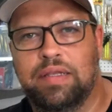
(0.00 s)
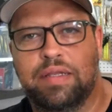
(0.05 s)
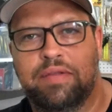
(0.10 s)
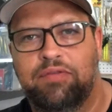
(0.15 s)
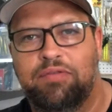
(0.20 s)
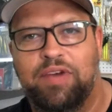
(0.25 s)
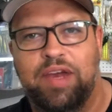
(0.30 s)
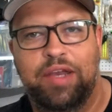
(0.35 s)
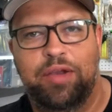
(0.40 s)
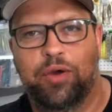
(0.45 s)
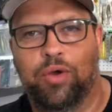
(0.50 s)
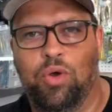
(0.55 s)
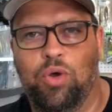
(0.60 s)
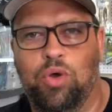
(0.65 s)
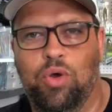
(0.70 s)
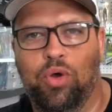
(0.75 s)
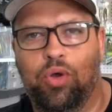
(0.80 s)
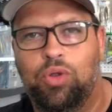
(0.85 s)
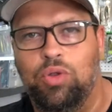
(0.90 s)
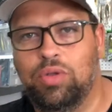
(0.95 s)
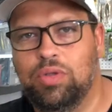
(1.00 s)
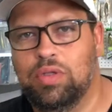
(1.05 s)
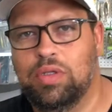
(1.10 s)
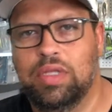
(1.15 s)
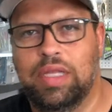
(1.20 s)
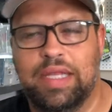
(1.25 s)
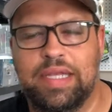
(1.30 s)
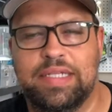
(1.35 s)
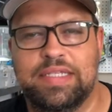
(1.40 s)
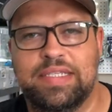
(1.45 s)
find a hole,
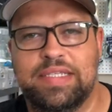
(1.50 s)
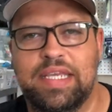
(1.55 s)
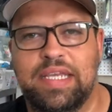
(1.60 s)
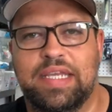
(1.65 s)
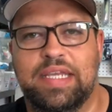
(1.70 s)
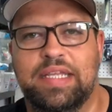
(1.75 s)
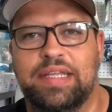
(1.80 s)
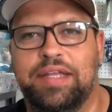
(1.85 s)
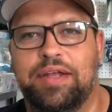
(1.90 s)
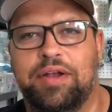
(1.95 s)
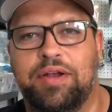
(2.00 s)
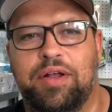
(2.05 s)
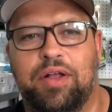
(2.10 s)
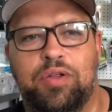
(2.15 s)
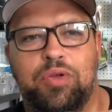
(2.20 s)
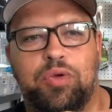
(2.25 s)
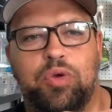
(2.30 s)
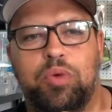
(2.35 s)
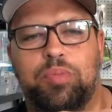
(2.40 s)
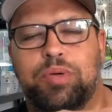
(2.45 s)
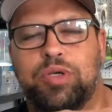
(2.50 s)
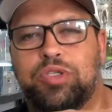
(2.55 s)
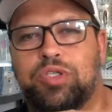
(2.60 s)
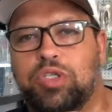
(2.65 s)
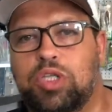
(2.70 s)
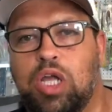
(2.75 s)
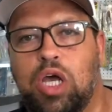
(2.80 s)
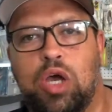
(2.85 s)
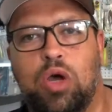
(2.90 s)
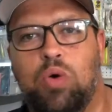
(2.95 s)
let it sink in there uber
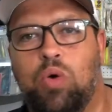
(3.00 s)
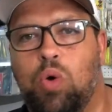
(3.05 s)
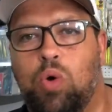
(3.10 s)
slow,